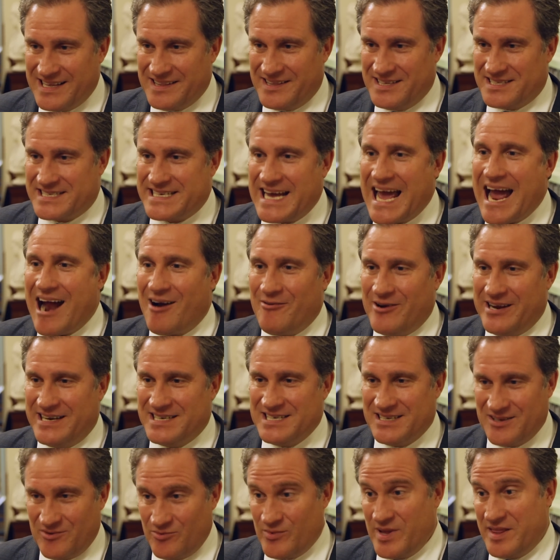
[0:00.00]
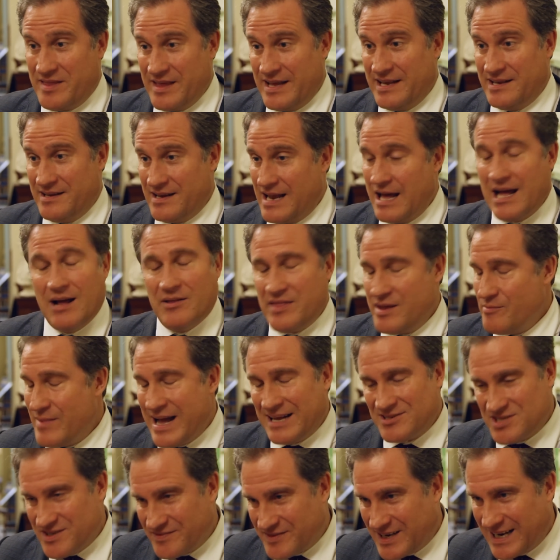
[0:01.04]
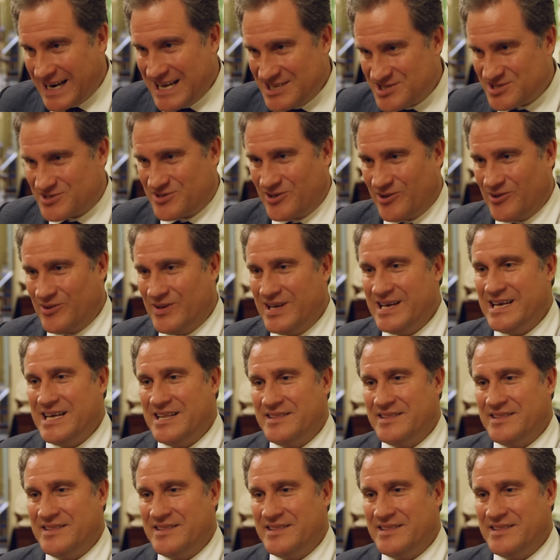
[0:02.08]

that's carried within uh, the amount amount of cholesterol